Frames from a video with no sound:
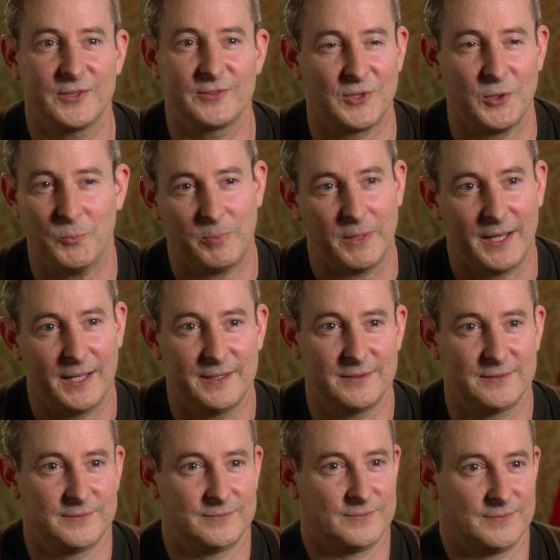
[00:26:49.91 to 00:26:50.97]
there is no but.
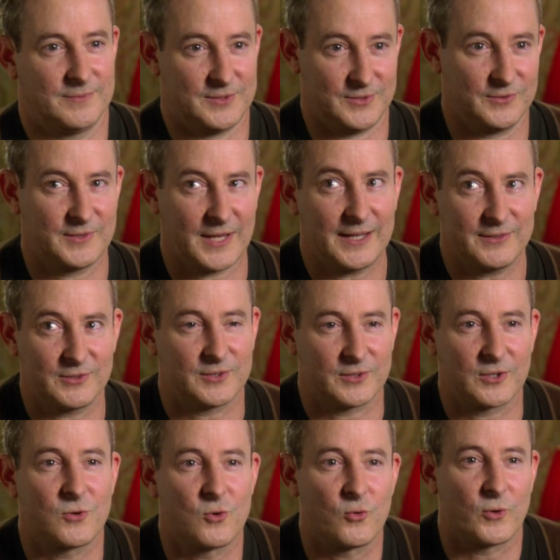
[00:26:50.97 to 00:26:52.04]
Those guys
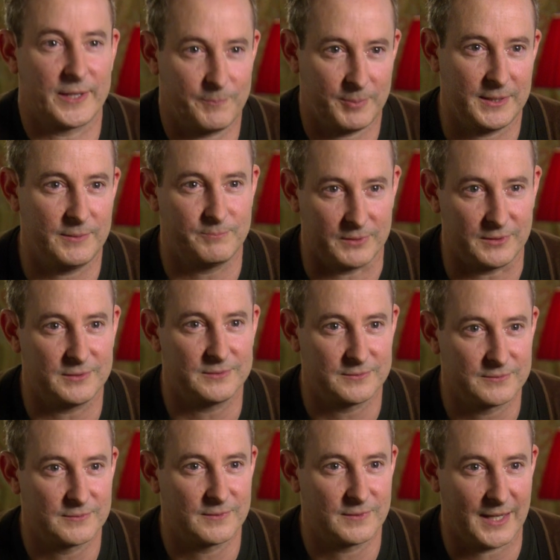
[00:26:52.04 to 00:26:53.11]
are great people,
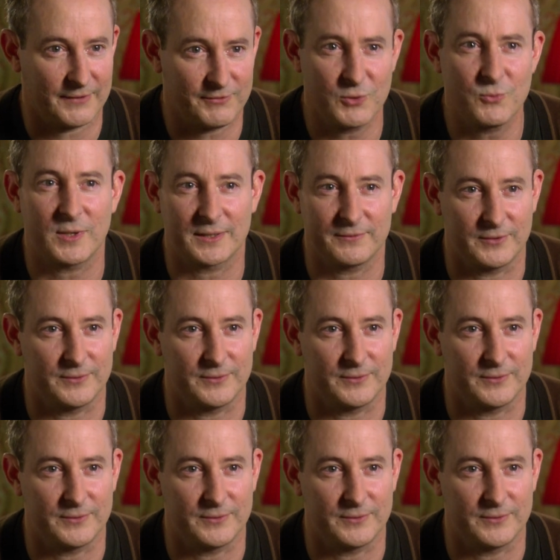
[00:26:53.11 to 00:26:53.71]
every one